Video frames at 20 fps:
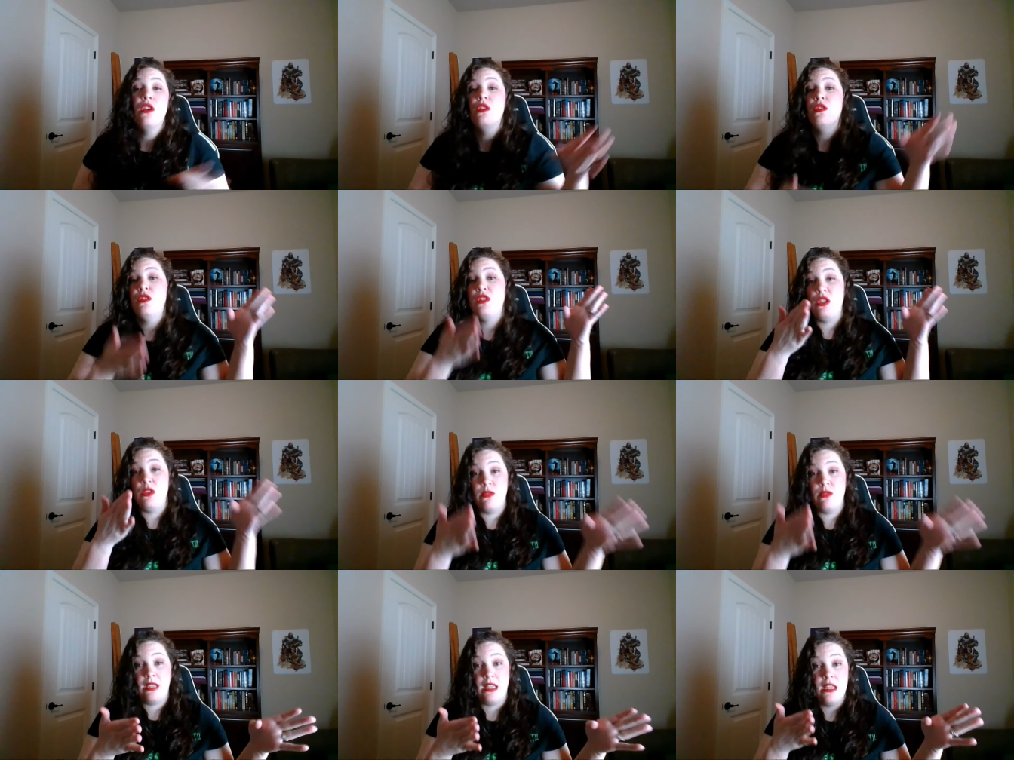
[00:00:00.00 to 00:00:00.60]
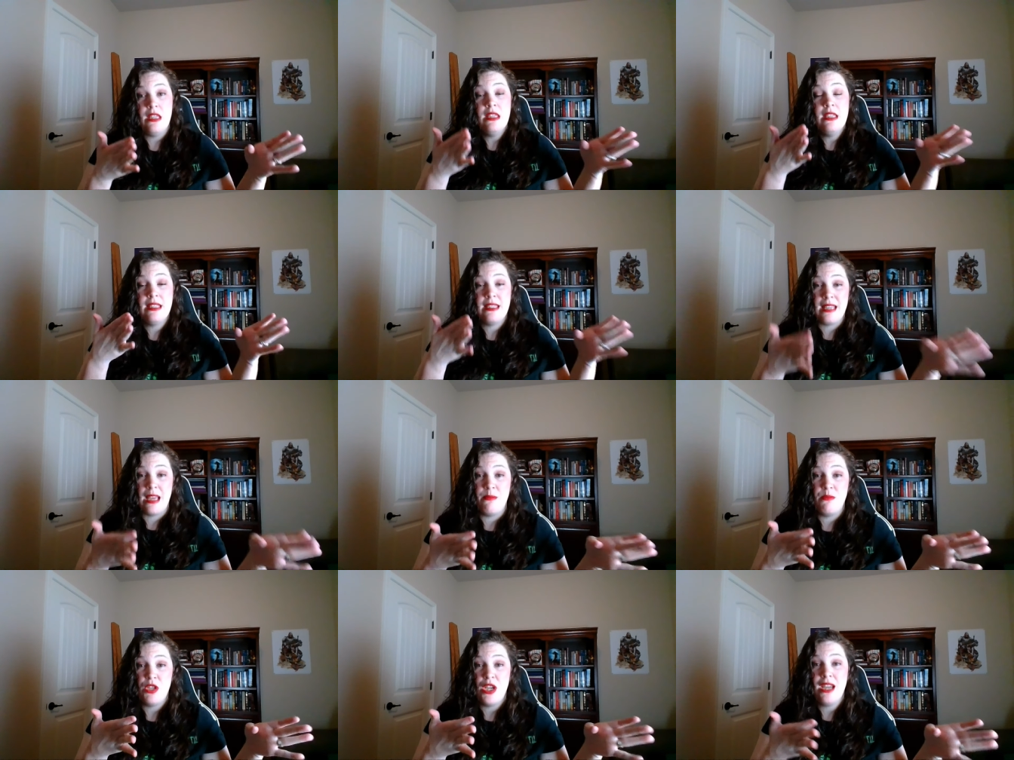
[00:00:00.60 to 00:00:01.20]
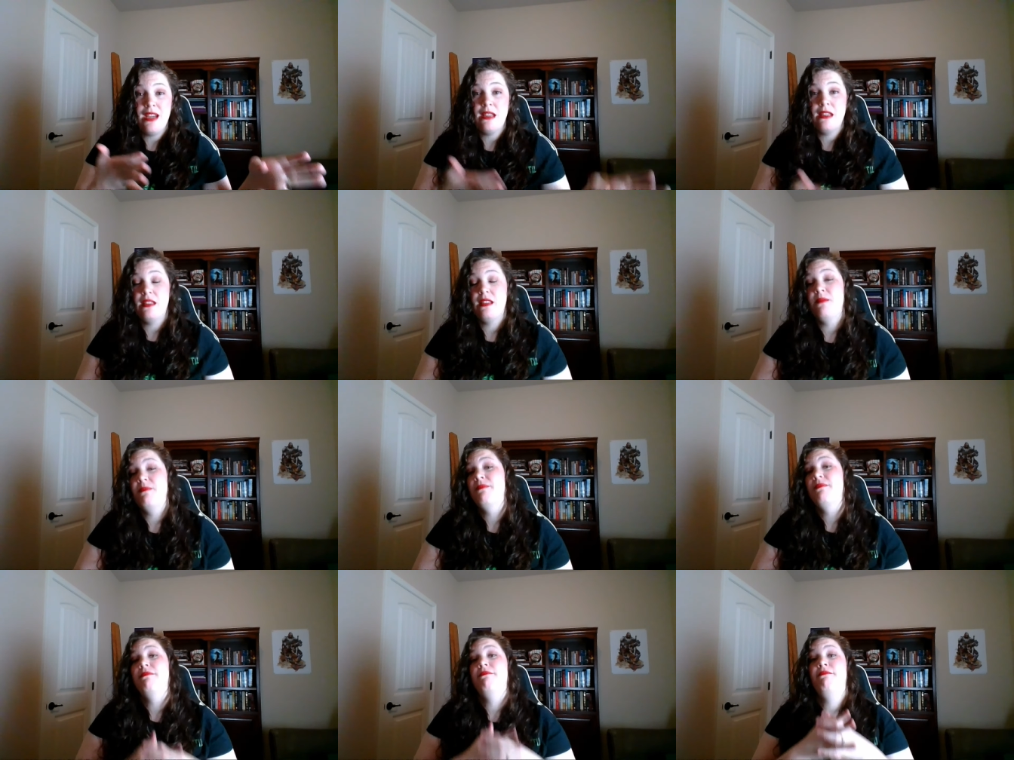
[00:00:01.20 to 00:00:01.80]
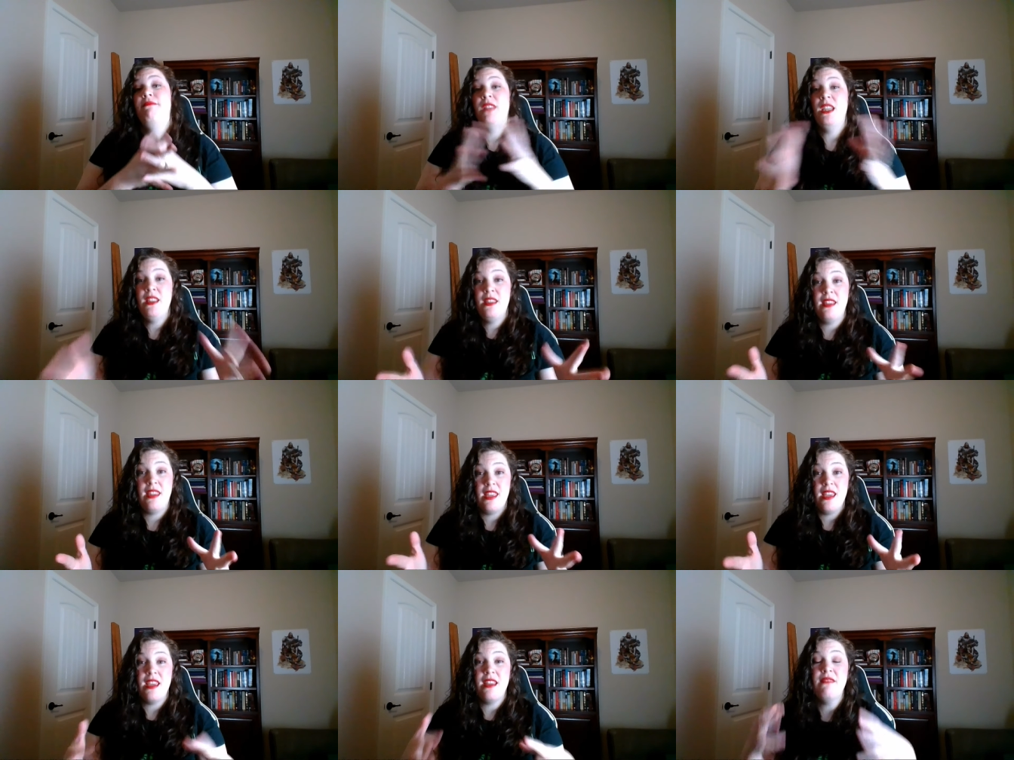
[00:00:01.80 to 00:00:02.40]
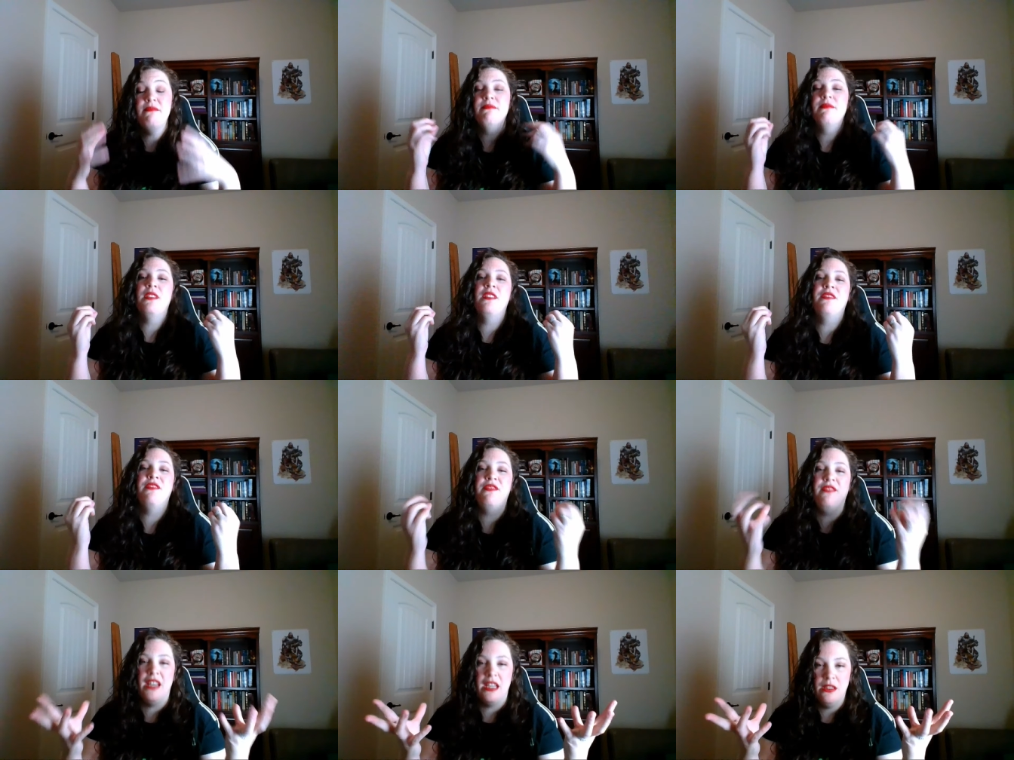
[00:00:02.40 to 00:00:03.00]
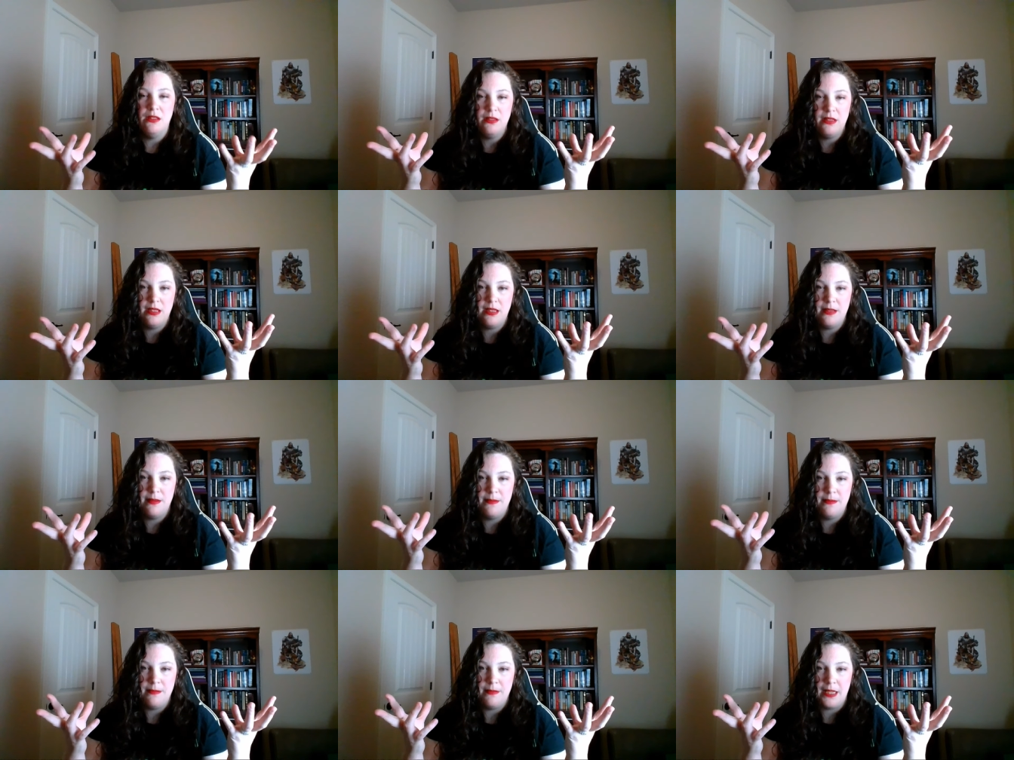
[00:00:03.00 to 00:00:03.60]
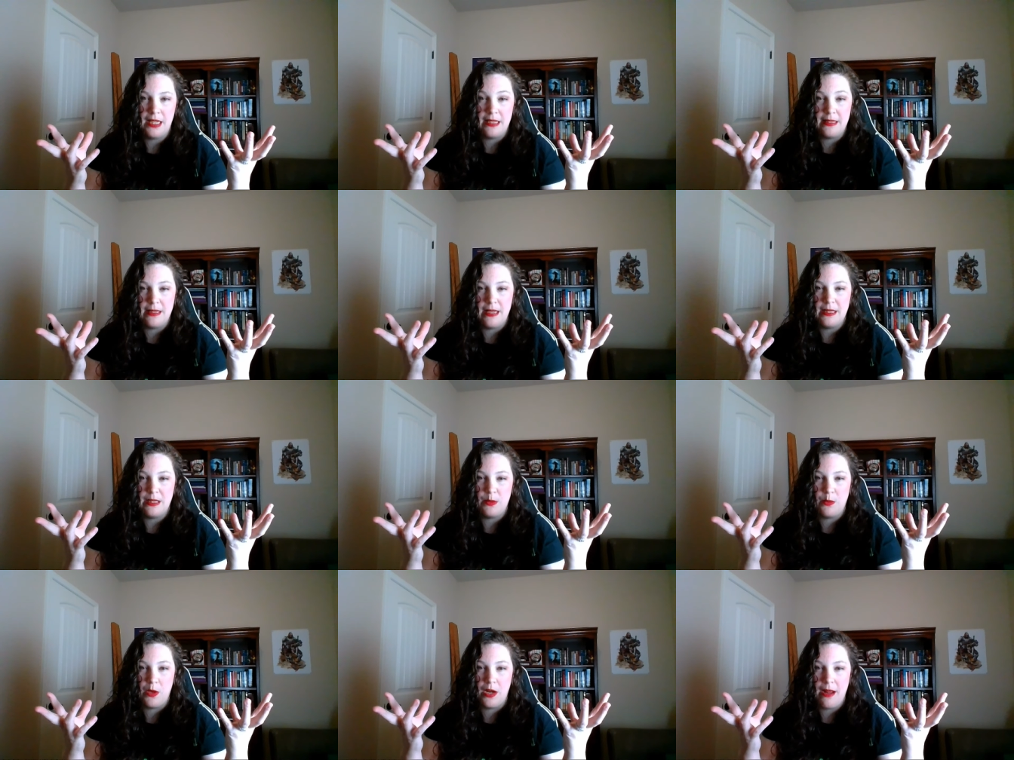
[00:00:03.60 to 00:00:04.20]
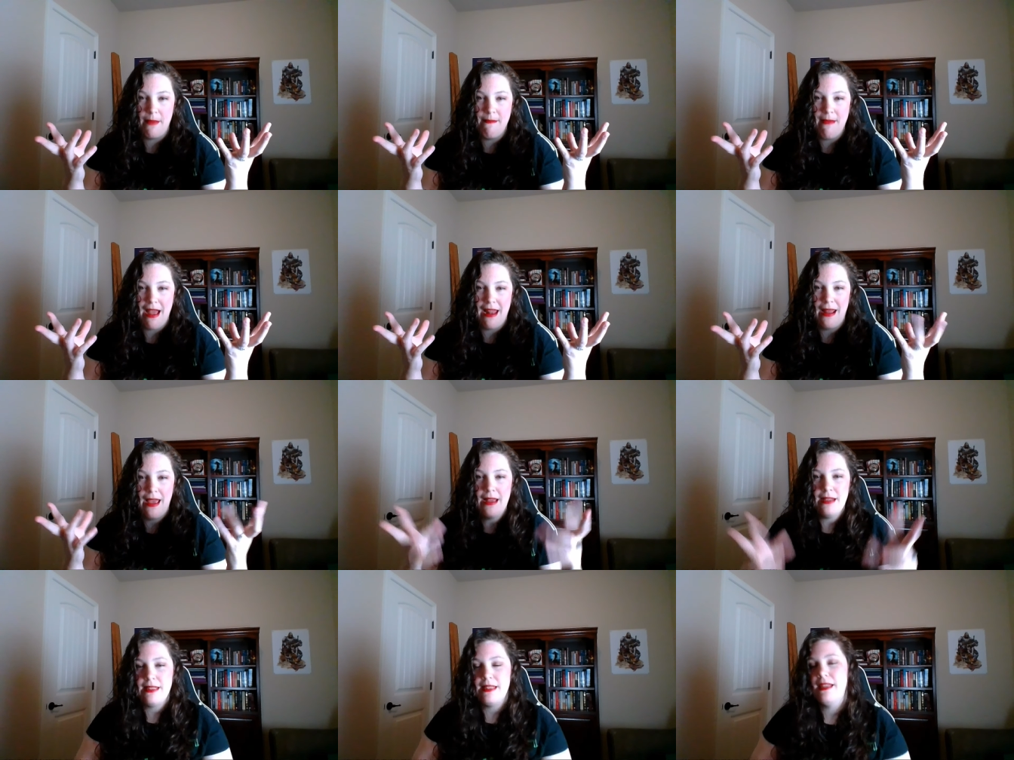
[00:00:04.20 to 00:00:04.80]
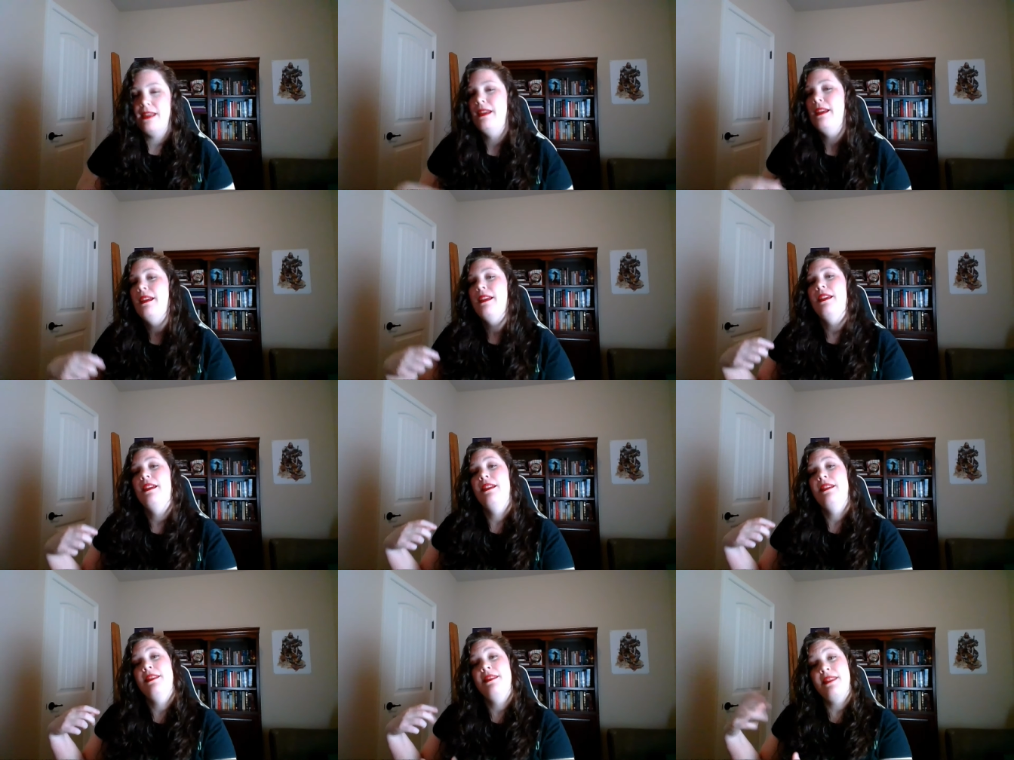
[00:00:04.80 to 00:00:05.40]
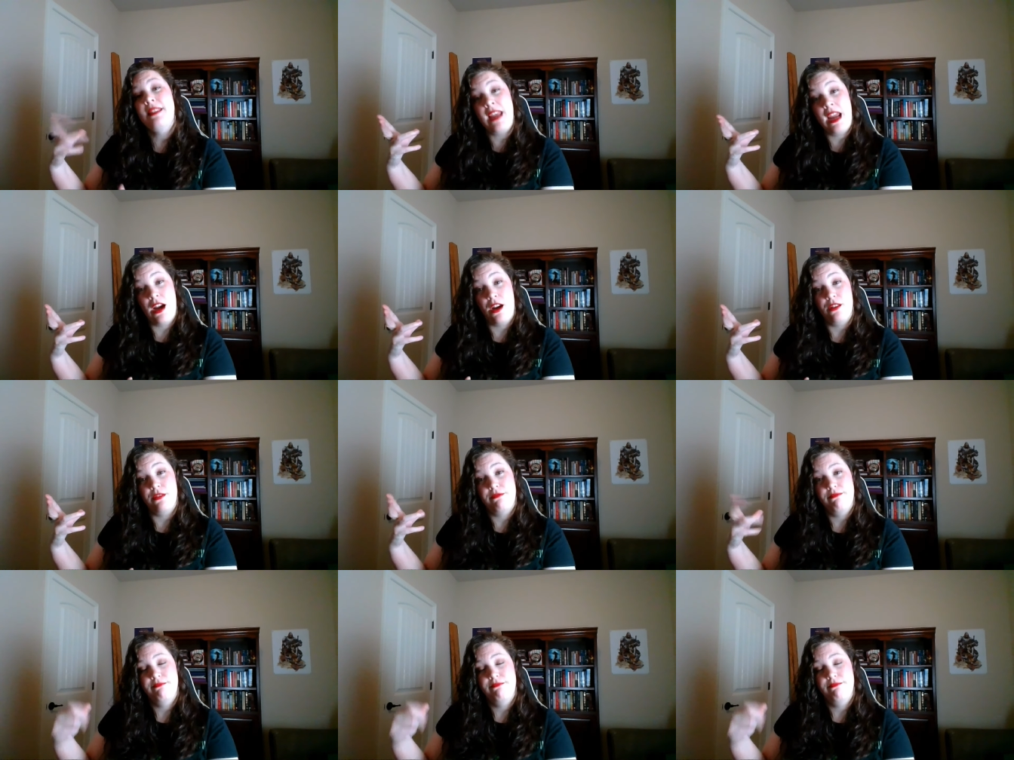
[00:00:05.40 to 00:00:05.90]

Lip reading: Susan, the subject, did the thing, felt, because that's the word I'm mad at, scared.